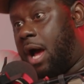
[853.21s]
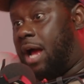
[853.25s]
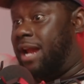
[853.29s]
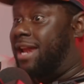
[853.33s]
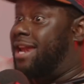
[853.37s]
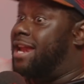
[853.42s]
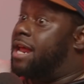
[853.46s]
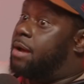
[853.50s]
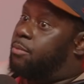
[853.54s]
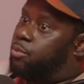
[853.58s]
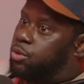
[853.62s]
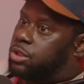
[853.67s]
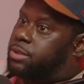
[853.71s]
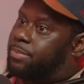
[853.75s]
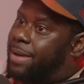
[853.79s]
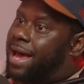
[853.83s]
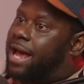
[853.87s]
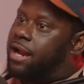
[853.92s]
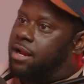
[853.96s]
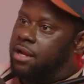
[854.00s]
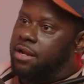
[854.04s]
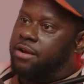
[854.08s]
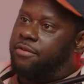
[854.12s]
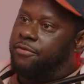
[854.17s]
I, Nim was
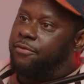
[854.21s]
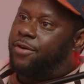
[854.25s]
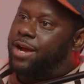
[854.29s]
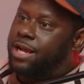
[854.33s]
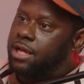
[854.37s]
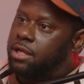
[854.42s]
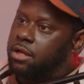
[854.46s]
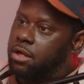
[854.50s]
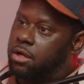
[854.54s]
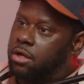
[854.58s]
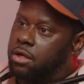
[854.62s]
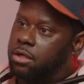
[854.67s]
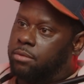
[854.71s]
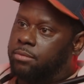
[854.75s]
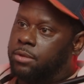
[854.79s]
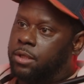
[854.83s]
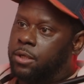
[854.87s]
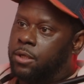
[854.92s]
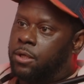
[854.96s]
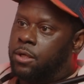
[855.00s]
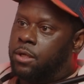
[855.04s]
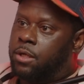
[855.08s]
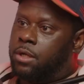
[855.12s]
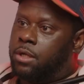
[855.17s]
battling the Fight Club.
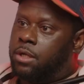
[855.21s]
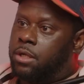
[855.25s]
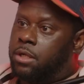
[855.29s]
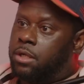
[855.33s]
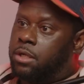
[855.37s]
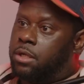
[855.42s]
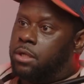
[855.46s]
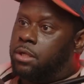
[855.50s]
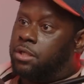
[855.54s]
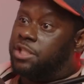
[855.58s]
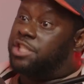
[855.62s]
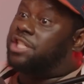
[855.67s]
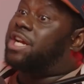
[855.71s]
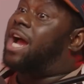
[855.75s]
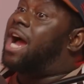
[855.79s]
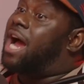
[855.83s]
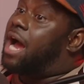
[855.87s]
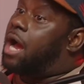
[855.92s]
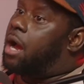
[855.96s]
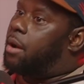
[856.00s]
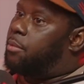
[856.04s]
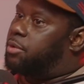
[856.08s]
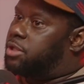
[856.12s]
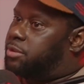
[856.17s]

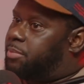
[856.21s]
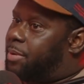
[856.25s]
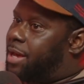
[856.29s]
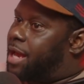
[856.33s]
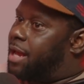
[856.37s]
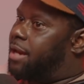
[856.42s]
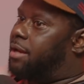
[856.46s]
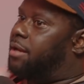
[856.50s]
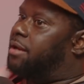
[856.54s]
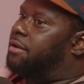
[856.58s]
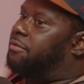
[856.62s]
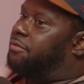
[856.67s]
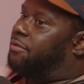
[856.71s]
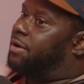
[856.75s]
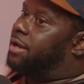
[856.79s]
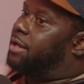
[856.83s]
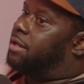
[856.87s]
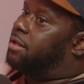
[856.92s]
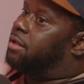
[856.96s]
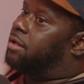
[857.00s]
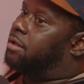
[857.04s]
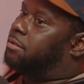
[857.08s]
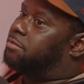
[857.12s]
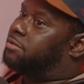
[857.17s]
Sean was battling the Fight
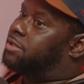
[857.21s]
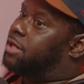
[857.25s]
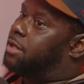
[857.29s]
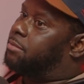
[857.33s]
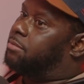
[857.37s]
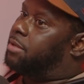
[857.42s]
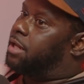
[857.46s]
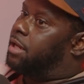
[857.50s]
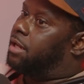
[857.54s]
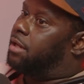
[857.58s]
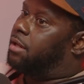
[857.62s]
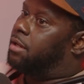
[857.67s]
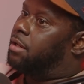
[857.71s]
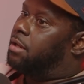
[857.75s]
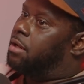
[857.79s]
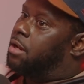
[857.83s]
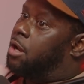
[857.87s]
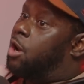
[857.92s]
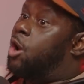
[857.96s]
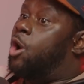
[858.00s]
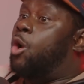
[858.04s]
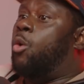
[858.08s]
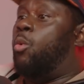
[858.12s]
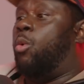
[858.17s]
Club same mm-hmm. day.
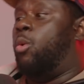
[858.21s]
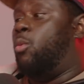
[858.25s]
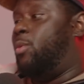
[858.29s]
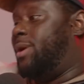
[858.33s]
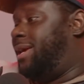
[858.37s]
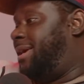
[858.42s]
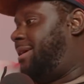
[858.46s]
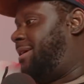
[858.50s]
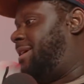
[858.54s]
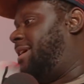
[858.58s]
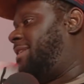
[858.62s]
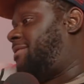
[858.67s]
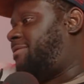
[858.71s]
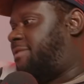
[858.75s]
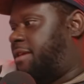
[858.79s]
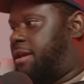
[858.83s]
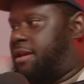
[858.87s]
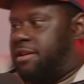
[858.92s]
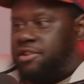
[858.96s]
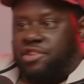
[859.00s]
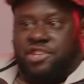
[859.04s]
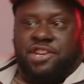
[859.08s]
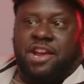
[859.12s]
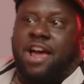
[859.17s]
When we get
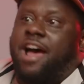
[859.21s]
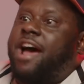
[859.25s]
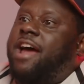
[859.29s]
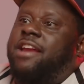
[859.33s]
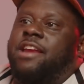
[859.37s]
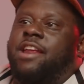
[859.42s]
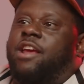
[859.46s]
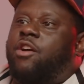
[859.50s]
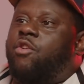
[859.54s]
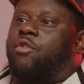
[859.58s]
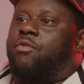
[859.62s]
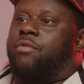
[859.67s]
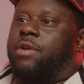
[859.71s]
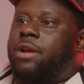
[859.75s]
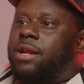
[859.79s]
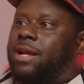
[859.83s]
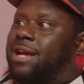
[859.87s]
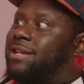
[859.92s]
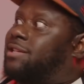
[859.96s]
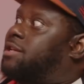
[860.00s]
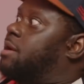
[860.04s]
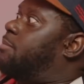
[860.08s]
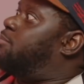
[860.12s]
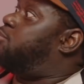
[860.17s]
there, Sean there already. I
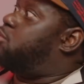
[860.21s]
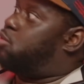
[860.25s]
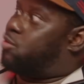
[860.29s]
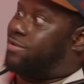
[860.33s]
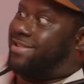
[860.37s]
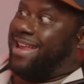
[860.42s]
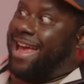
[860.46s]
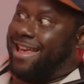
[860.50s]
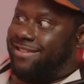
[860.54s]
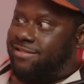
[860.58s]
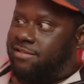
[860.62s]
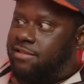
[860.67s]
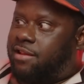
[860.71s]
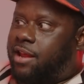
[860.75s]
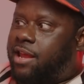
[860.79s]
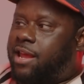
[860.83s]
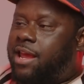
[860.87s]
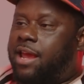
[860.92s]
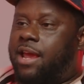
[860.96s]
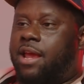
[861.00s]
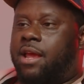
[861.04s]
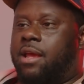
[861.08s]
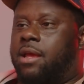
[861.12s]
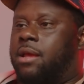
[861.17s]
said, Mook, that's the
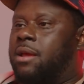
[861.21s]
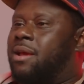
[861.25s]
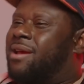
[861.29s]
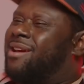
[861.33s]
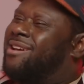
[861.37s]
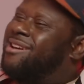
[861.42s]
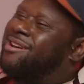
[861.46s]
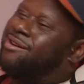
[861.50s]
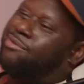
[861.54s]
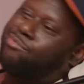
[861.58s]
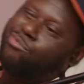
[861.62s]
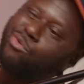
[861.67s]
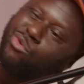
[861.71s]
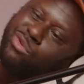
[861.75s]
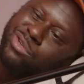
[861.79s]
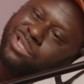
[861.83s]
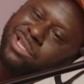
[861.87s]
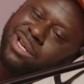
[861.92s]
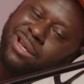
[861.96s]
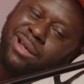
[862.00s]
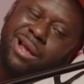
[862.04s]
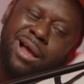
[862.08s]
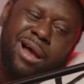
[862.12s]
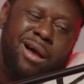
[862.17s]
kid. Mook
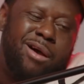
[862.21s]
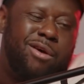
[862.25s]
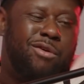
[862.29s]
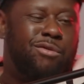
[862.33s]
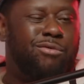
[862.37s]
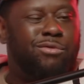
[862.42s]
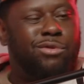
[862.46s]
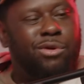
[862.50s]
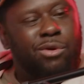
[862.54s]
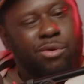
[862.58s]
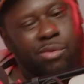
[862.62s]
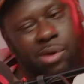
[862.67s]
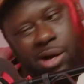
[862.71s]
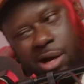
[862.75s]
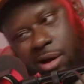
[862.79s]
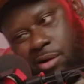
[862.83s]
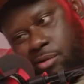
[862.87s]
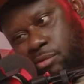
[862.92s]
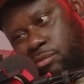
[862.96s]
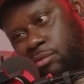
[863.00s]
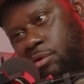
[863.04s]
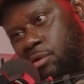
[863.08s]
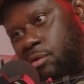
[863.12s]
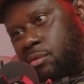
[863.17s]
said, I don't know, I
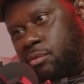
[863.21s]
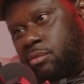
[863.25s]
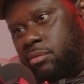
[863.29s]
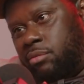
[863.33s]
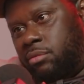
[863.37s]
don't know.